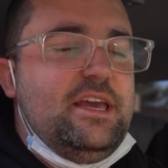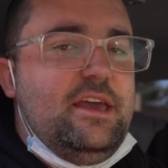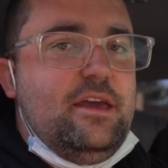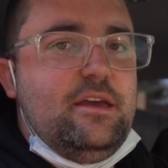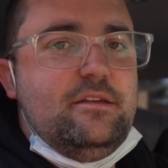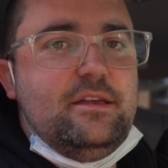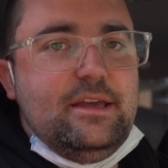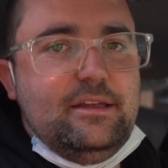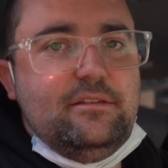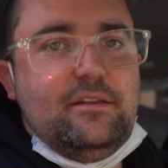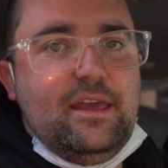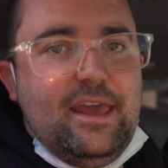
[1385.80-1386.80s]
air,
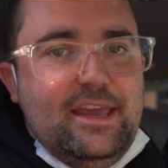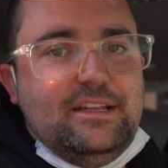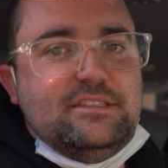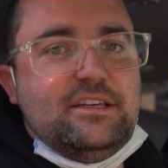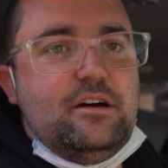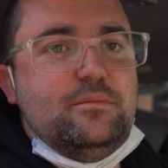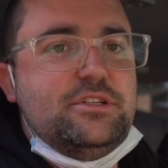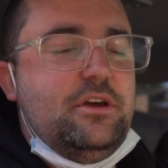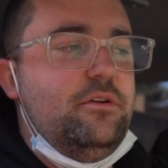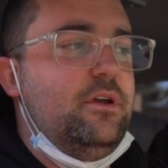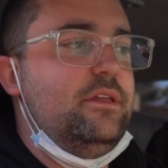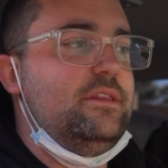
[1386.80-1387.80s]
it heats up.
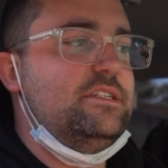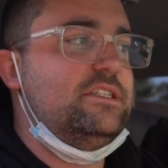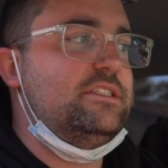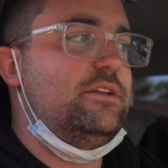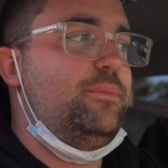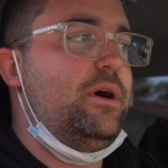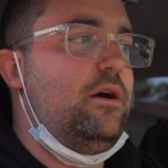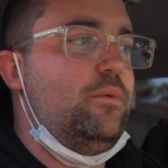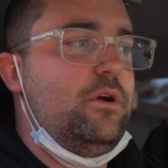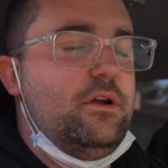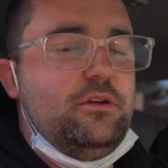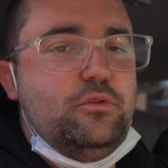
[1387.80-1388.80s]
So this is the part
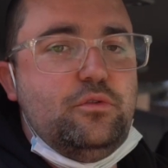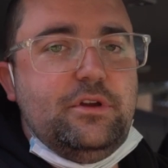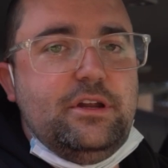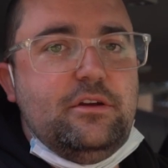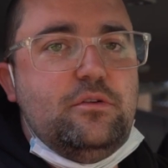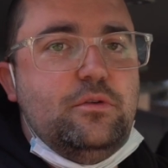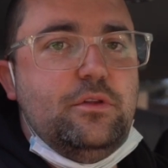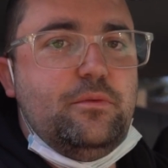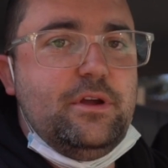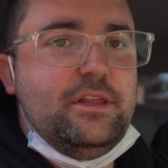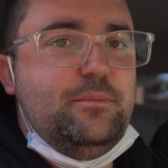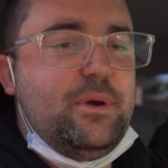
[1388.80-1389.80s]
where a good intercooler
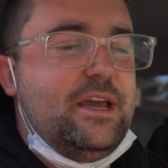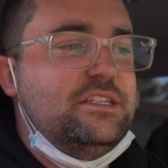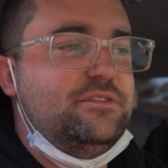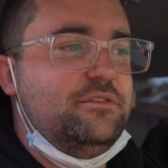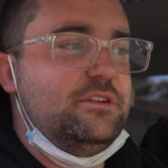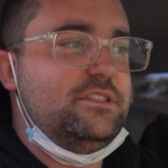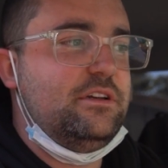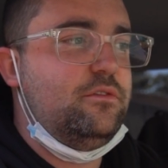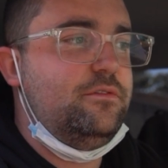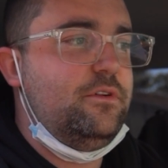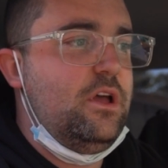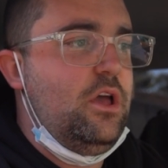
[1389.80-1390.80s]
really pays for
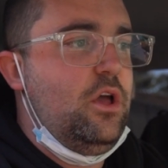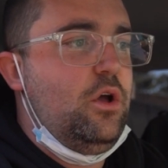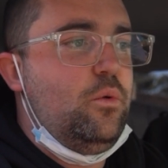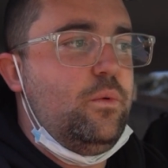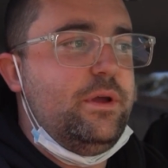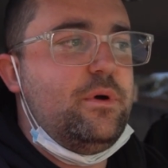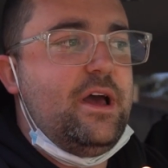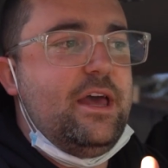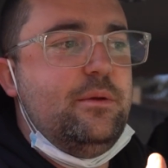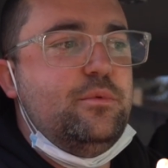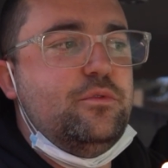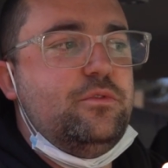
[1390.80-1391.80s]
itself. We were
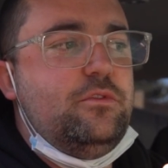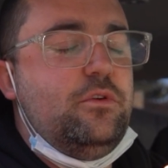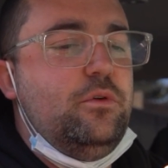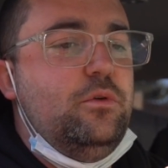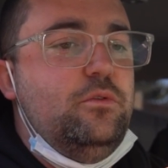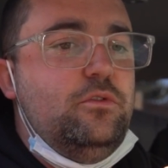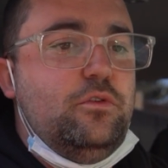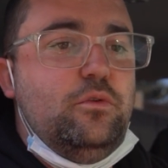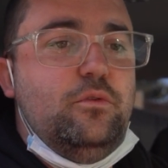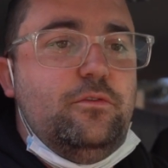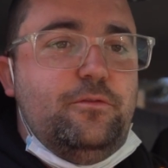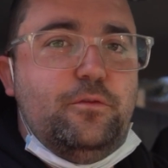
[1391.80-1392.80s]
able to
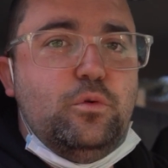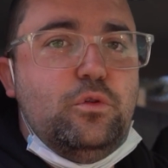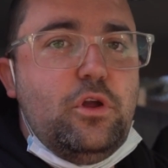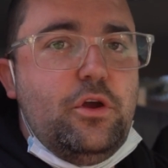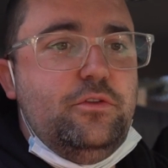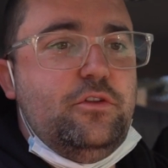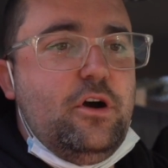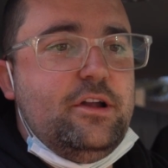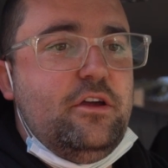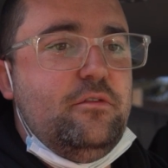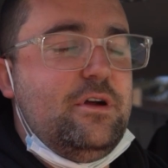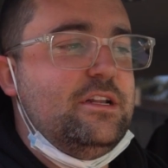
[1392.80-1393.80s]
do full load
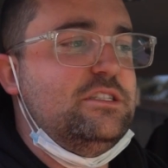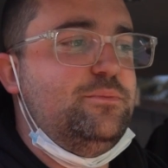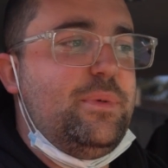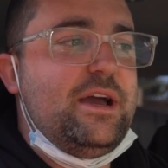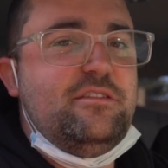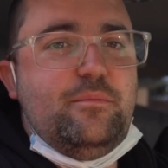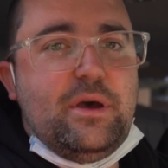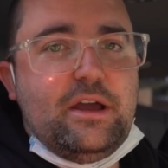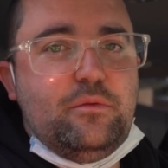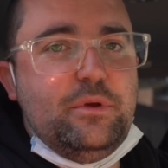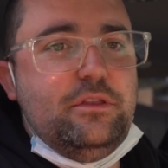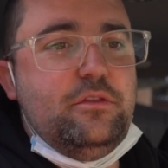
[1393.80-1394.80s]
dyno runs back to
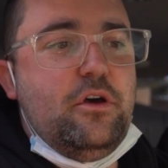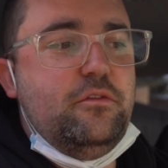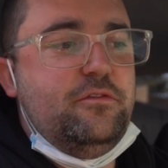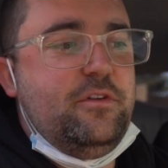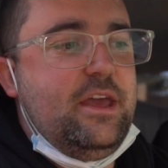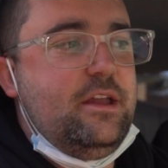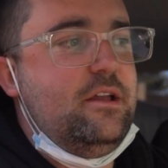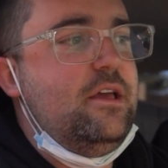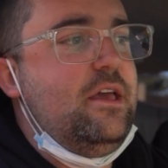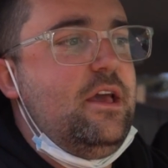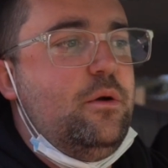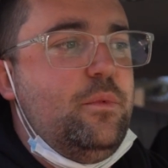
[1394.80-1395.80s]
back with no fan,
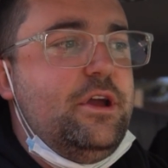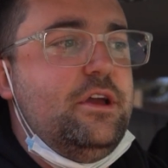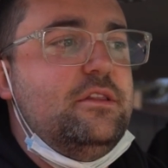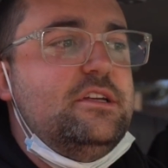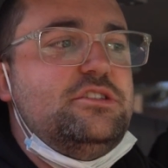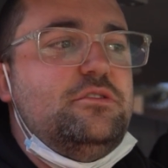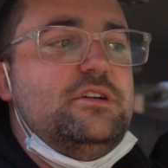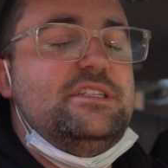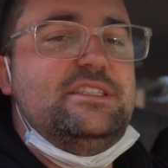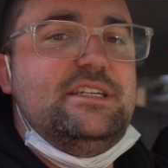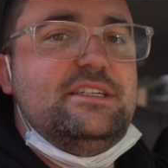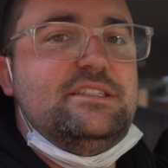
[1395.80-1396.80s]
and we only saw a
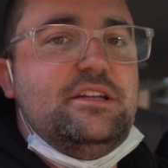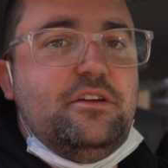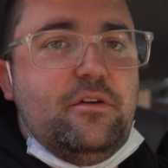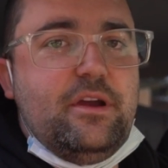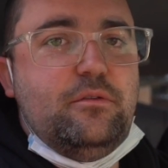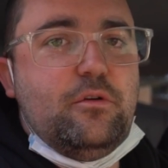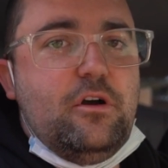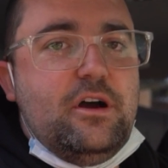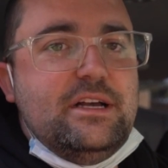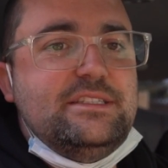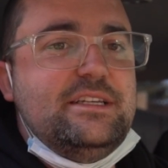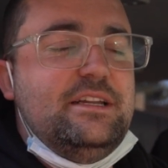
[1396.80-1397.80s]
6-degree
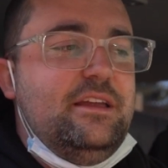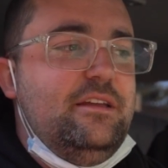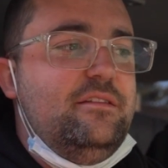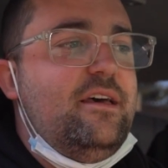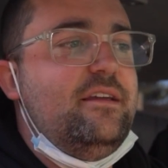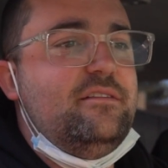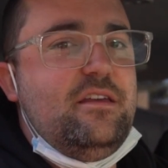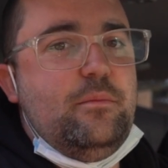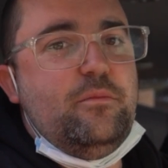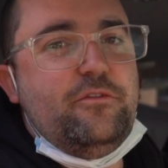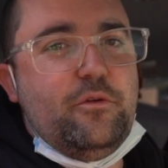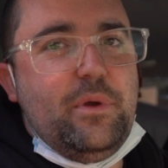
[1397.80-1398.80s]
rise in intake
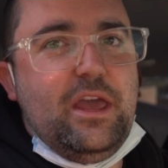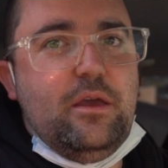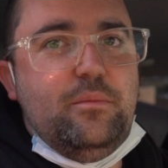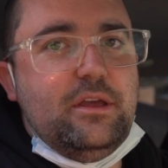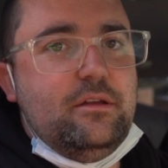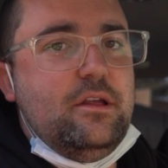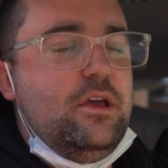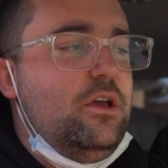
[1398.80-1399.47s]
temp from ambient,